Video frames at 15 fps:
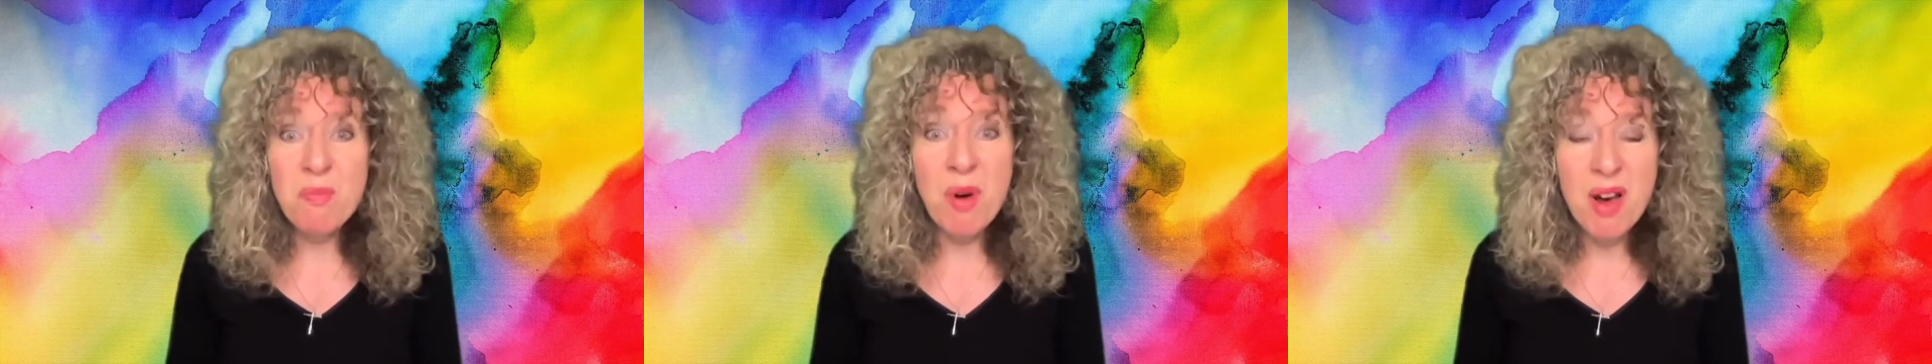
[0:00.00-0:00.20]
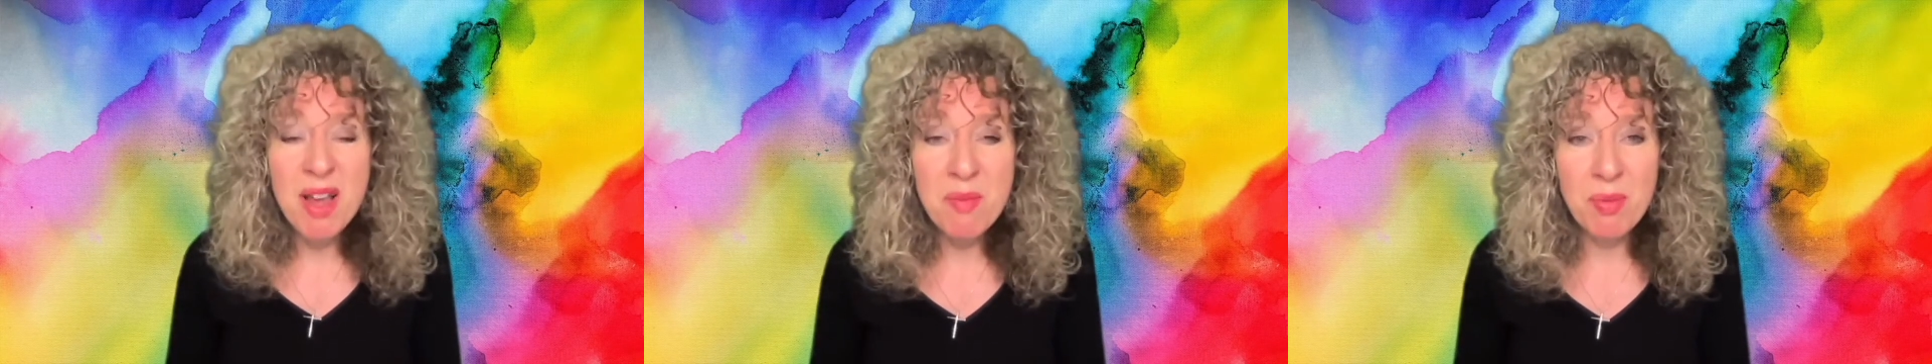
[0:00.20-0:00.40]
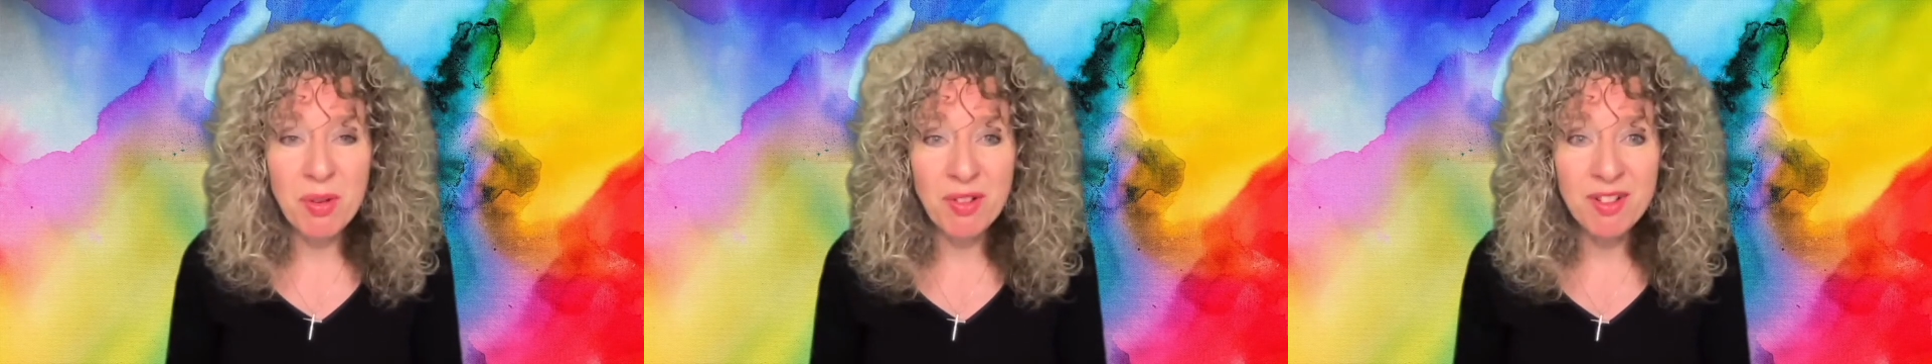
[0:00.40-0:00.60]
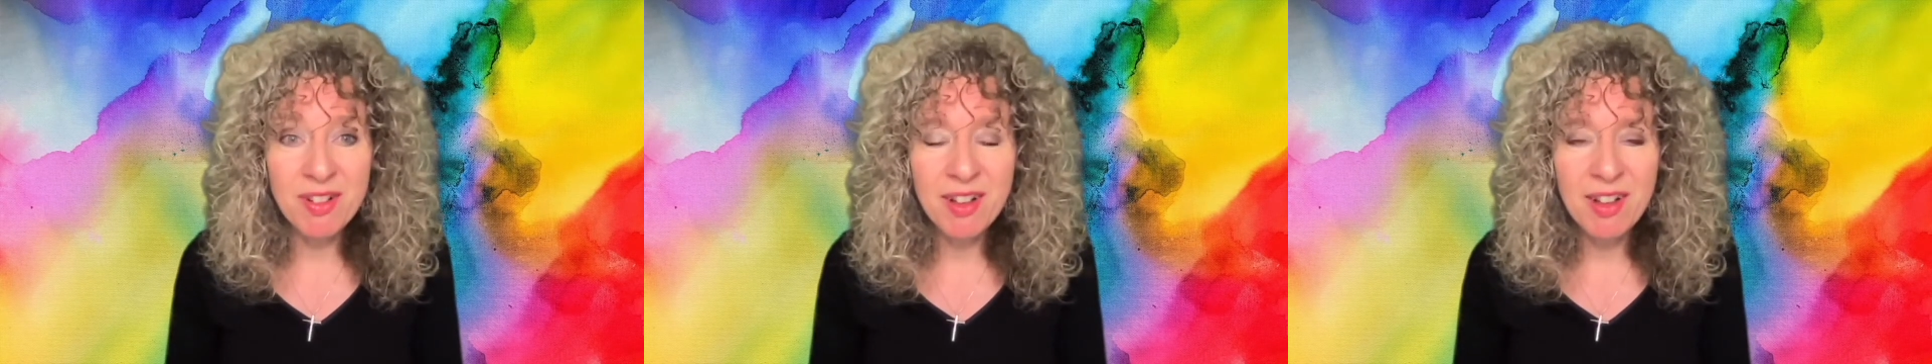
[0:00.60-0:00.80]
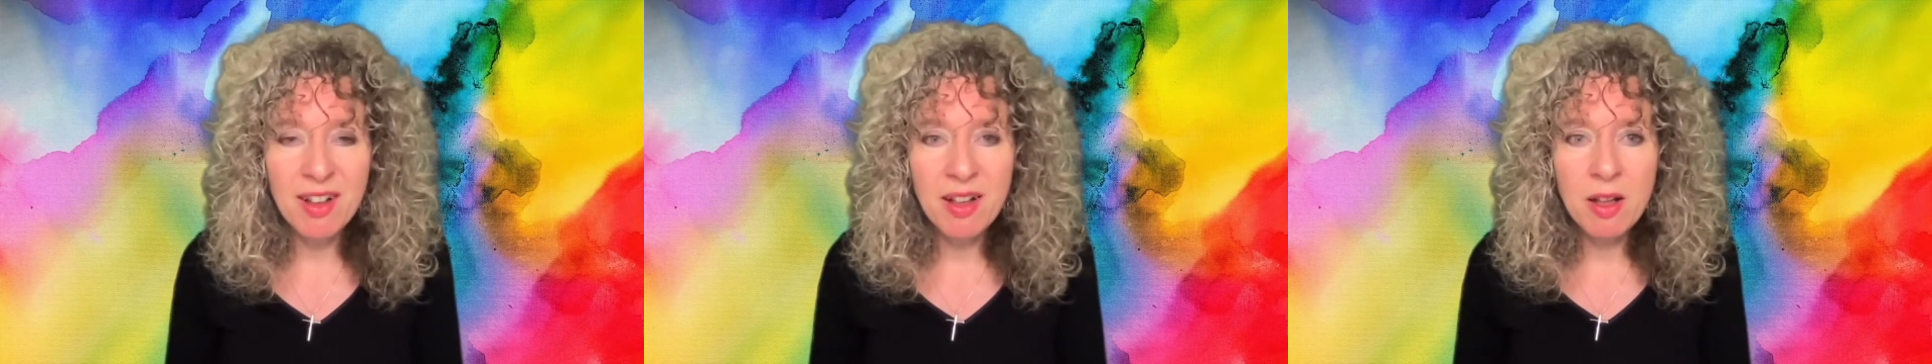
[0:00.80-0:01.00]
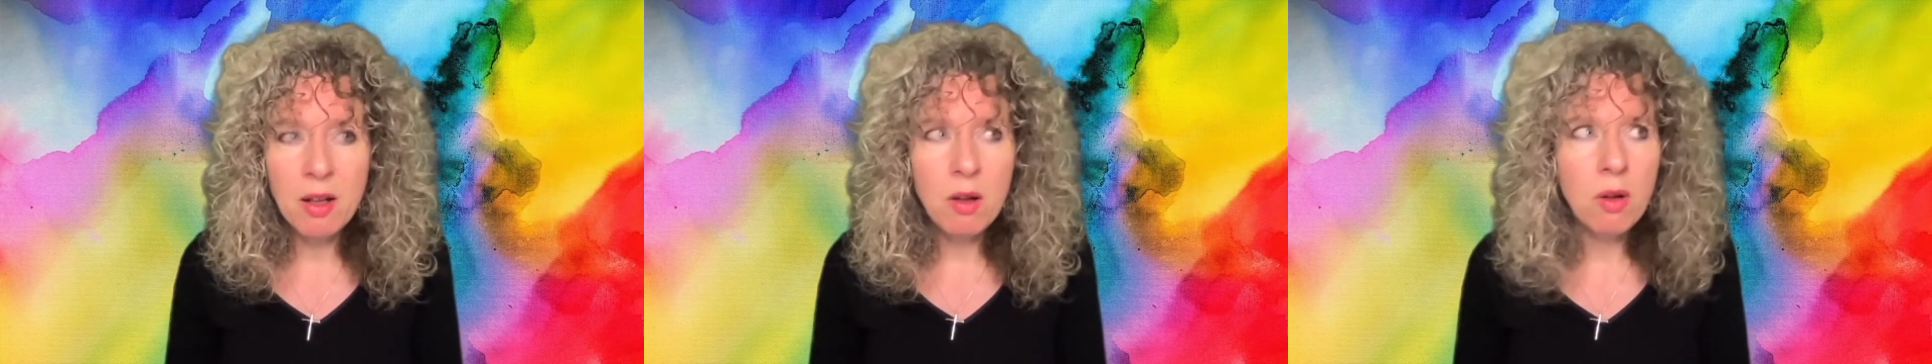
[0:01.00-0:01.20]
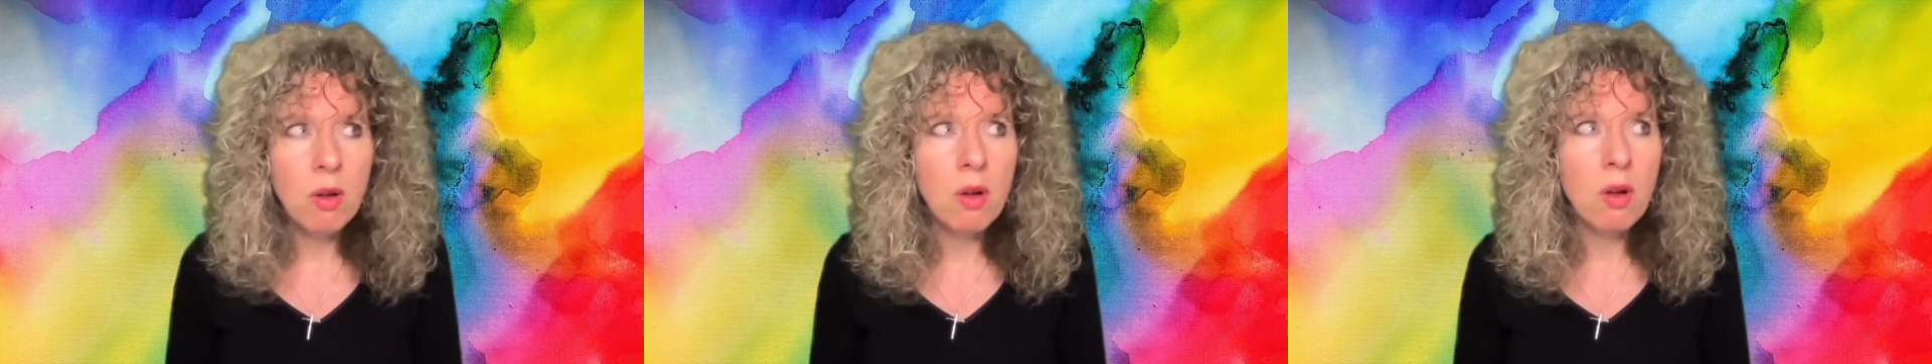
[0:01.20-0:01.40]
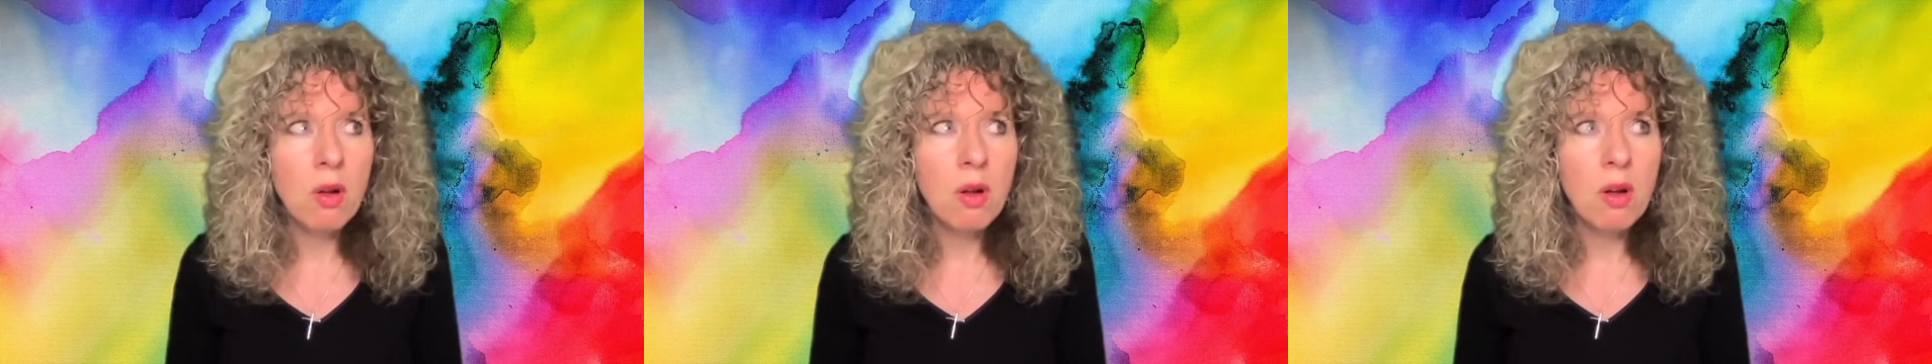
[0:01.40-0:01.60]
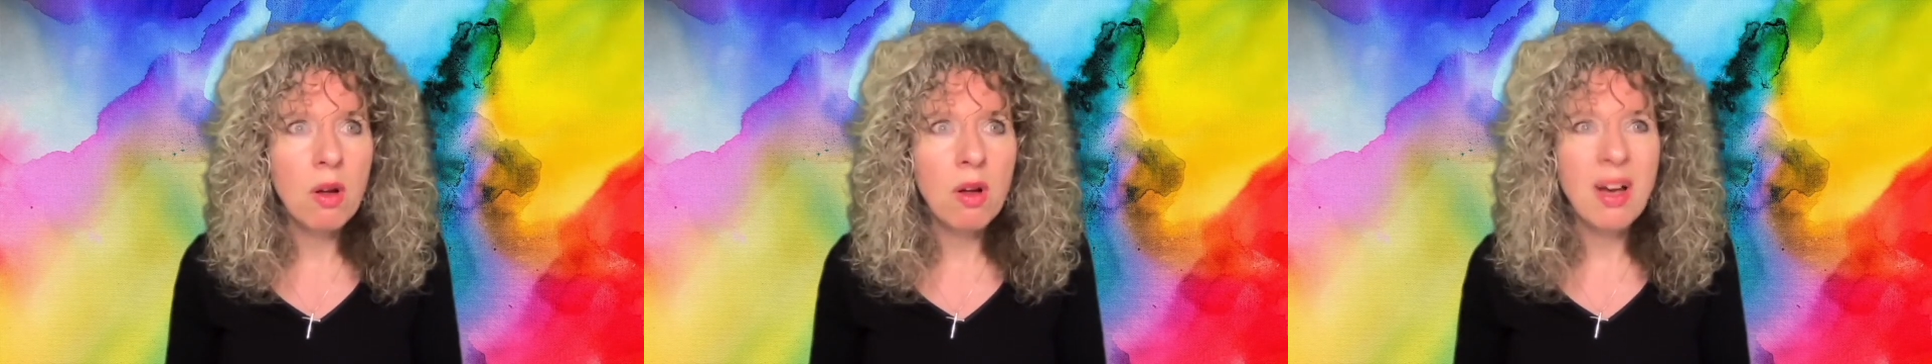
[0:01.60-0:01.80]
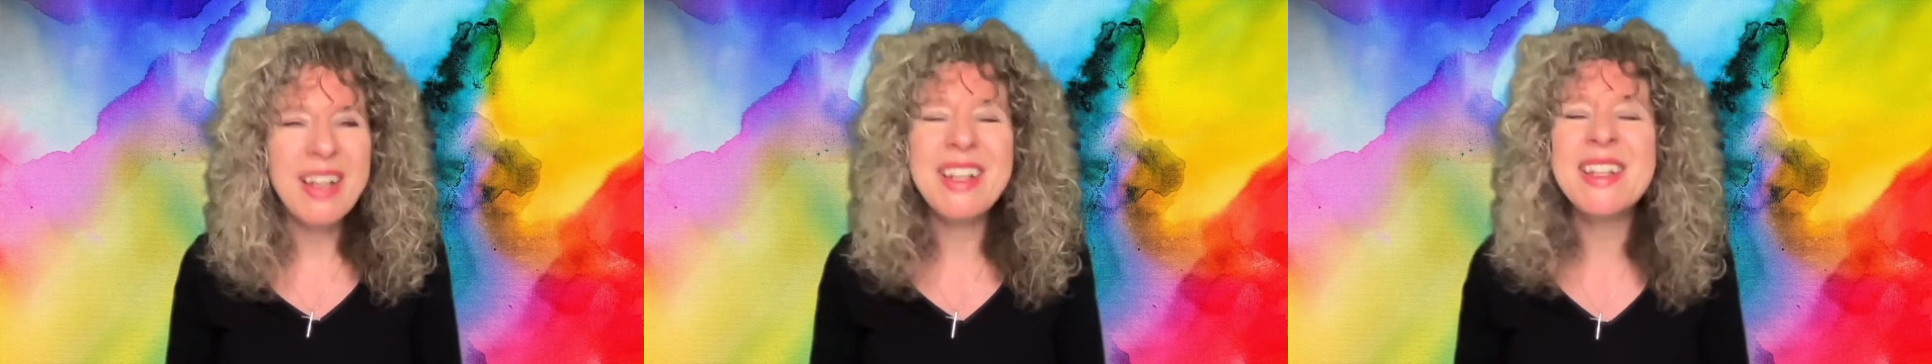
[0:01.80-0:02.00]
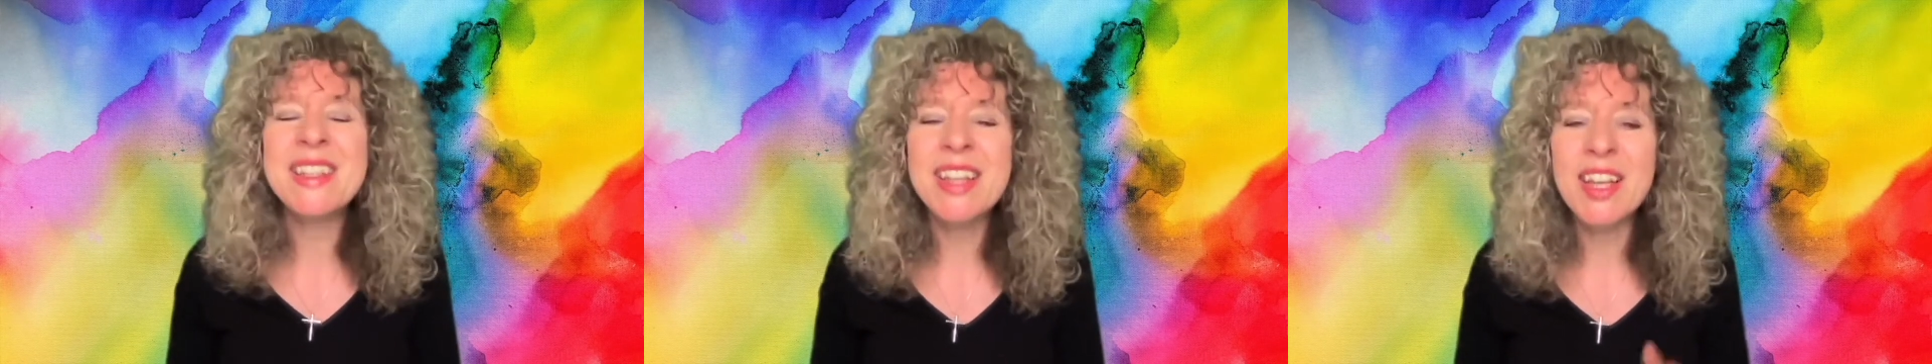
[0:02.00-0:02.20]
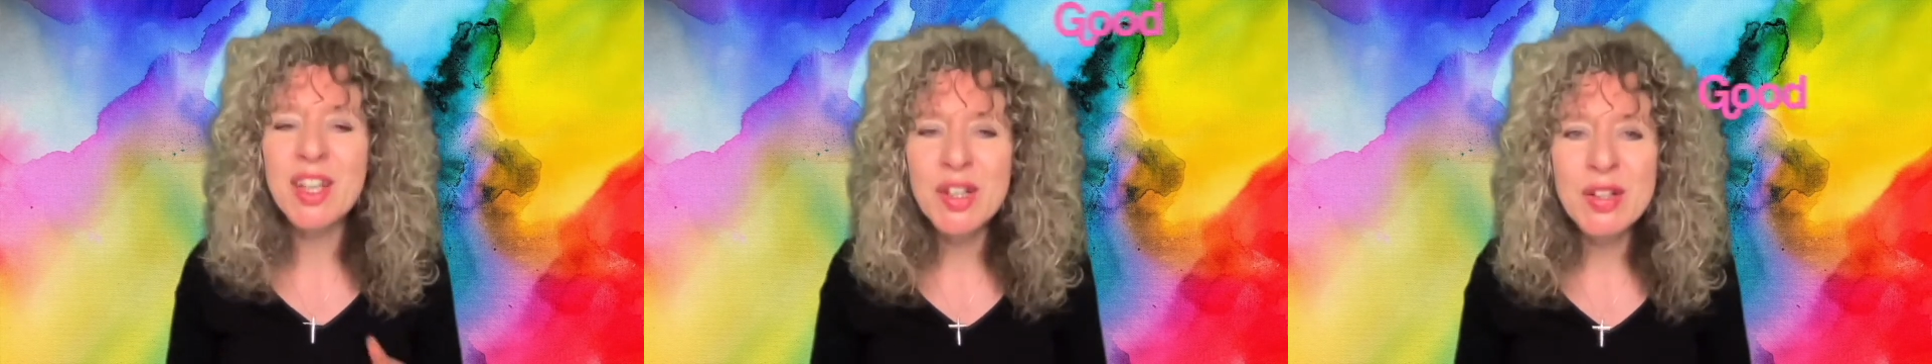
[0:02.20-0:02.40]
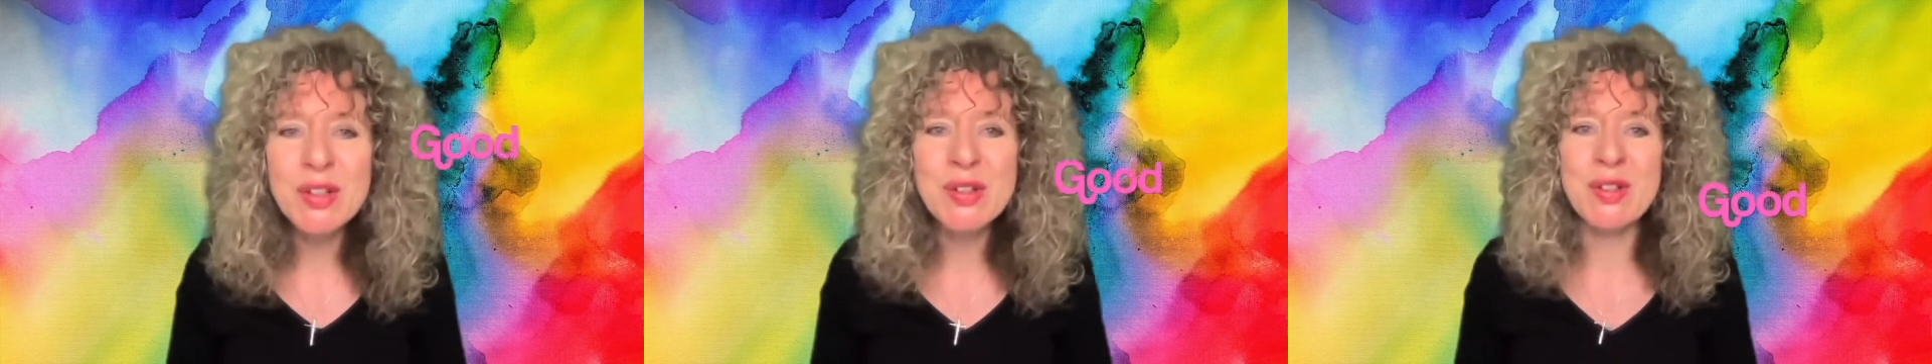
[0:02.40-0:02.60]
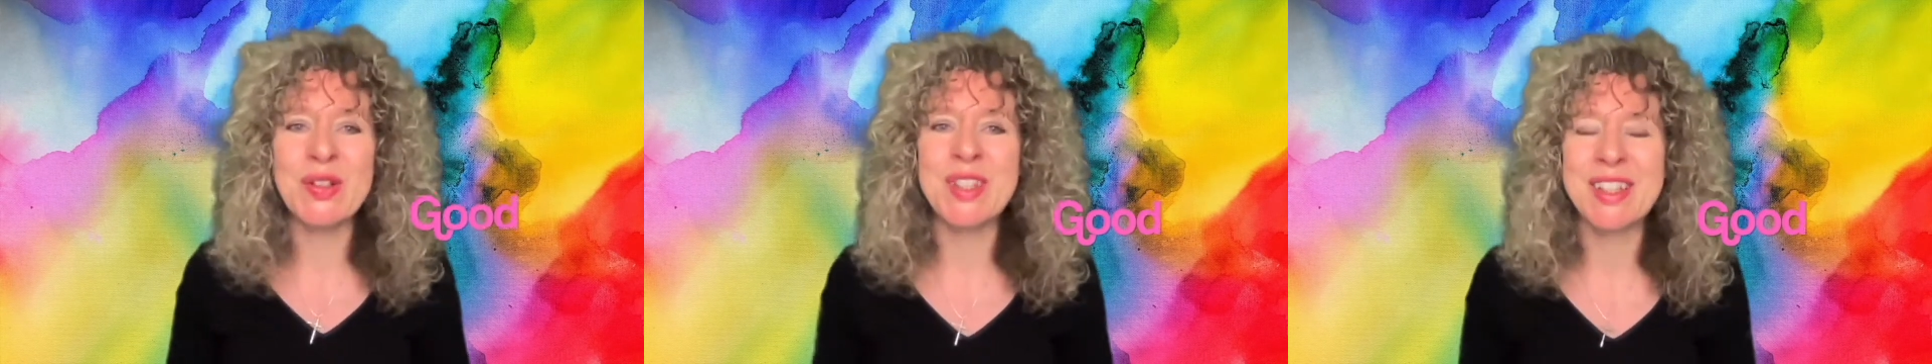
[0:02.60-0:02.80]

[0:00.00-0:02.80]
Bible? And is it good?